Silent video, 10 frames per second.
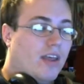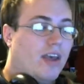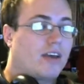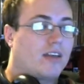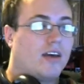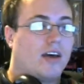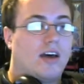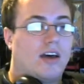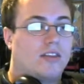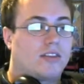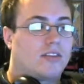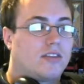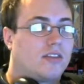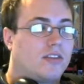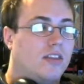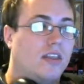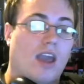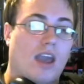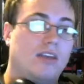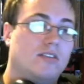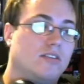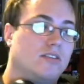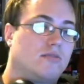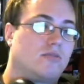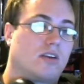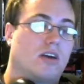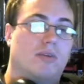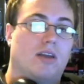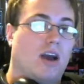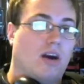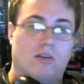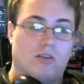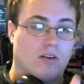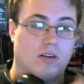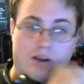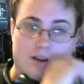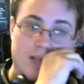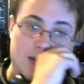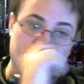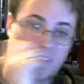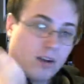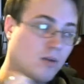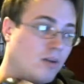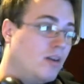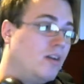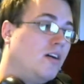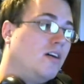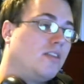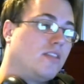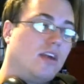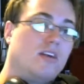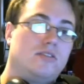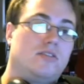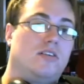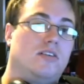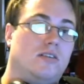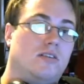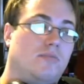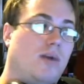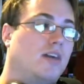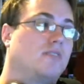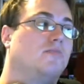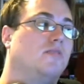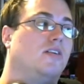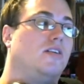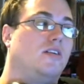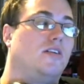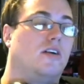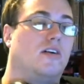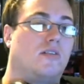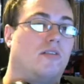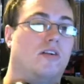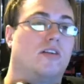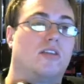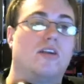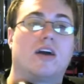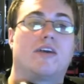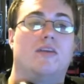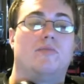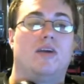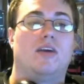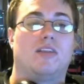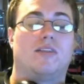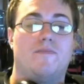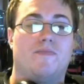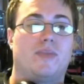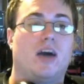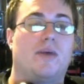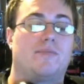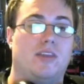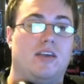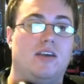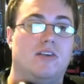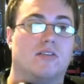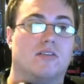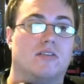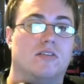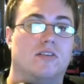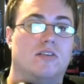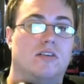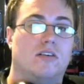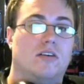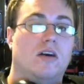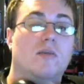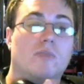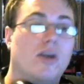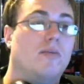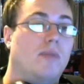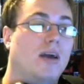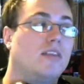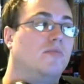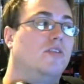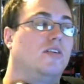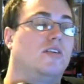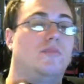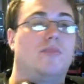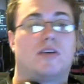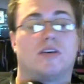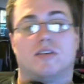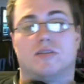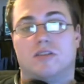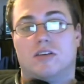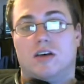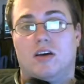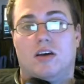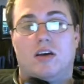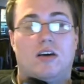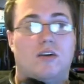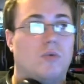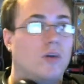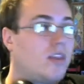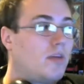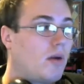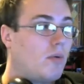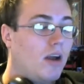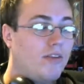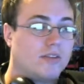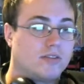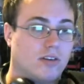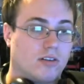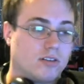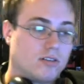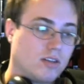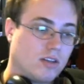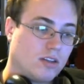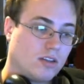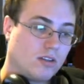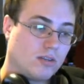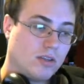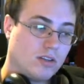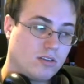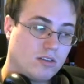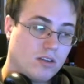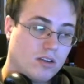Heck, the agents were coming out a long time ago. They're still possibly, good. They're not going to be top tier, but you can make them really good, because one thing my wife has noticed in tournaments,